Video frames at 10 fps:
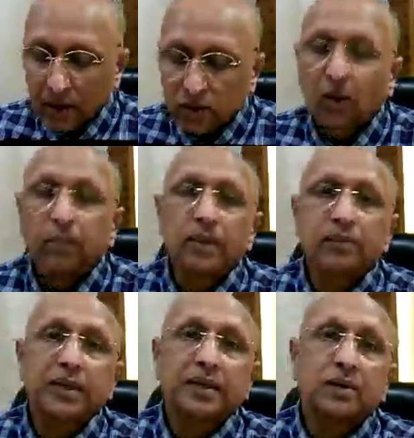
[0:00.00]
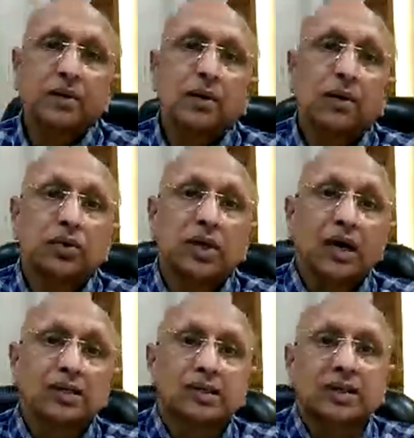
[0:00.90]
Somber manje
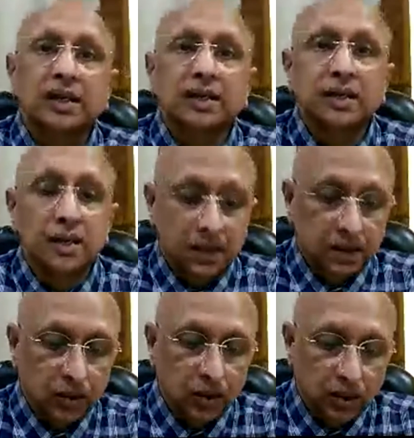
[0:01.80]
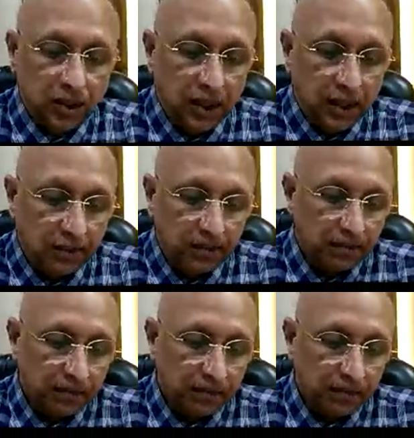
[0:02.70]
udas, khinna, dukhi.